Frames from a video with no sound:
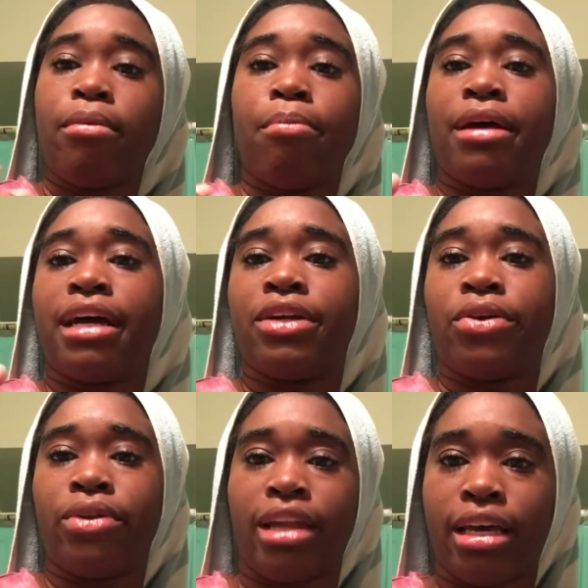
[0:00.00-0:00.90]
but I
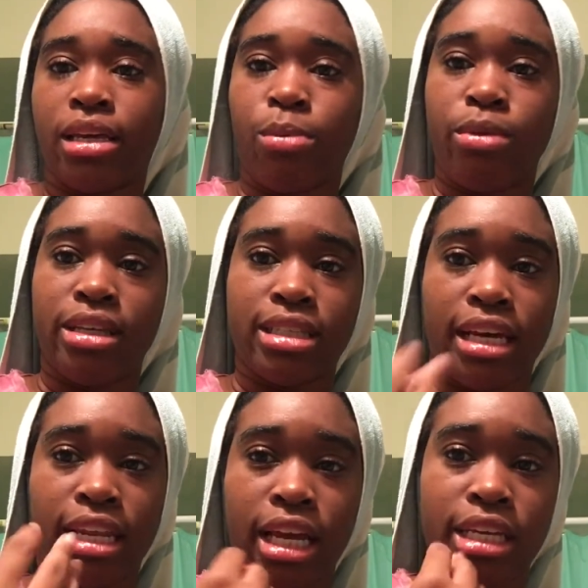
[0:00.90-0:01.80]
don't like it because I
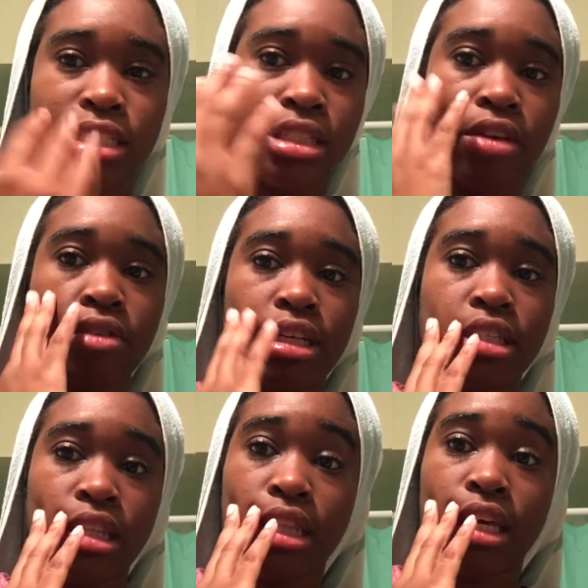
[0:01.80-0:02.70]
like stuff that's
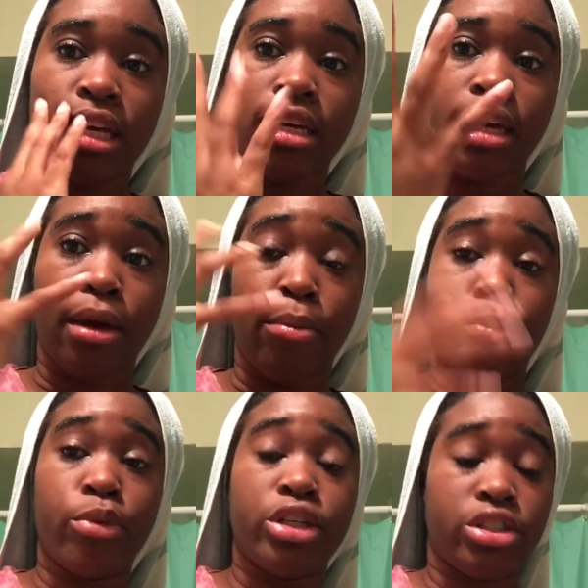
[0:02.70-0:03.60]
thick and
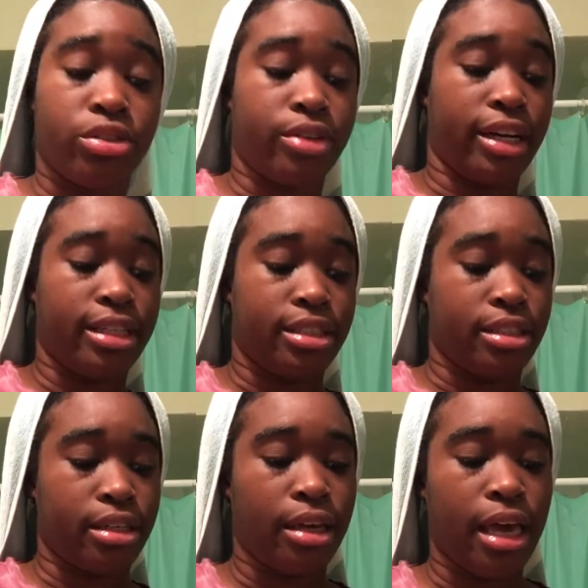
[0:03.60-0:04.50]
moisturizing.
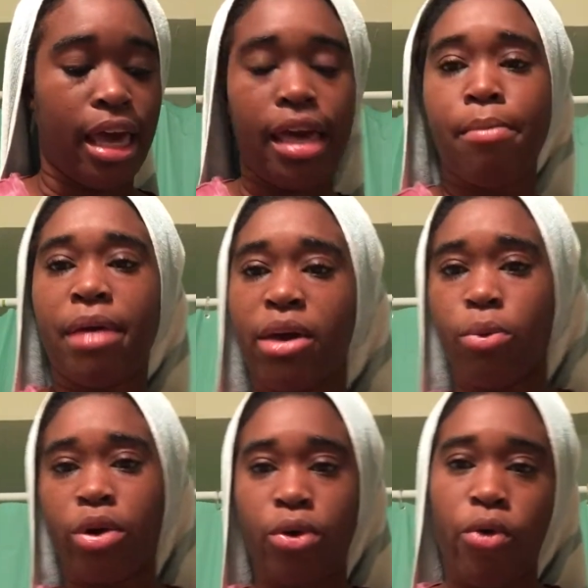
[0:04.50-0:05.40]
It might
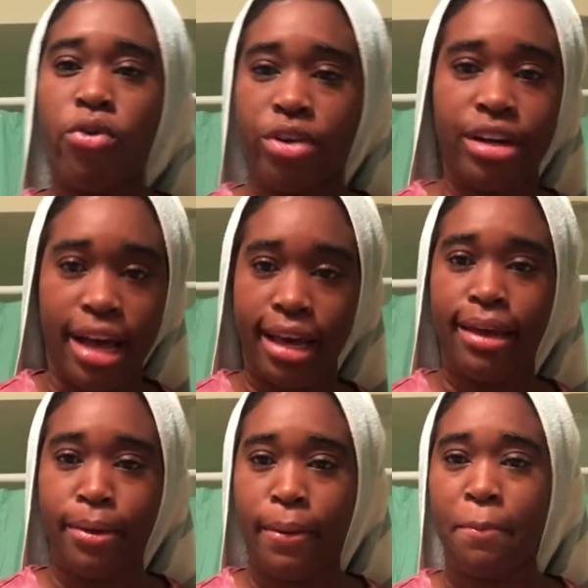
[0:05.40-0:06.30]
work
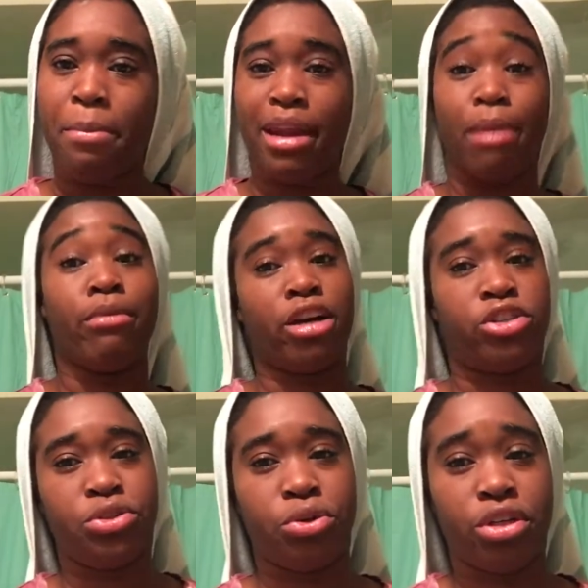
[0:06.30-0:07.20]
overnight, but I'm not
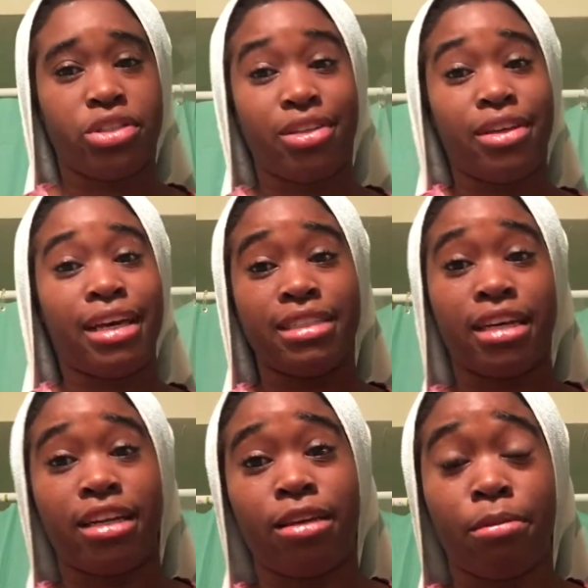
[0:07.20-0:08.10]
sure, so you guys
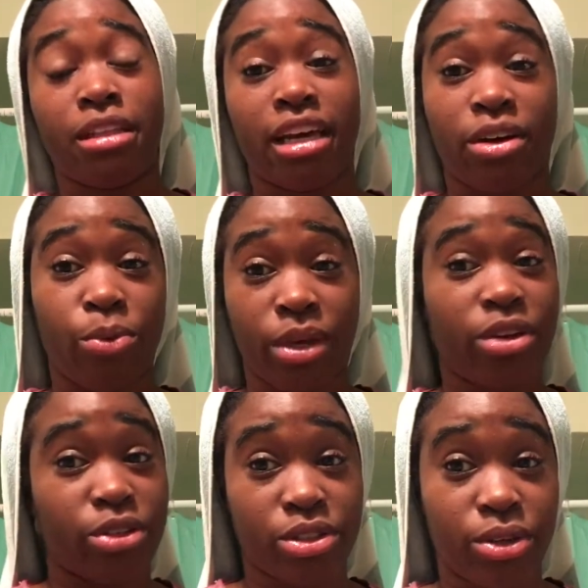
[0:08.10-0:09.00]
gotta give me like a week
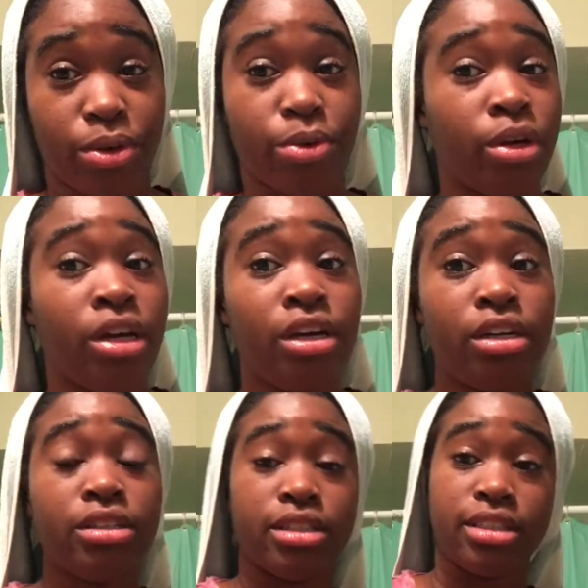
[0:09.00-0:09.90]
or so
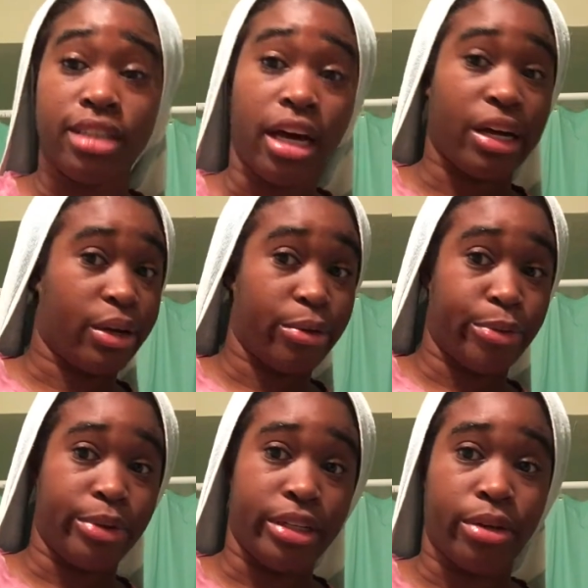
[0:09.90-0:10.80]
to see how it
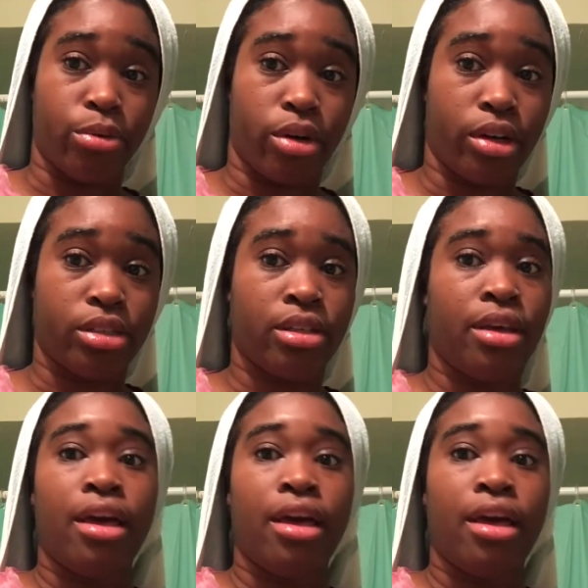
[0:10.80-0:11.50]
really works.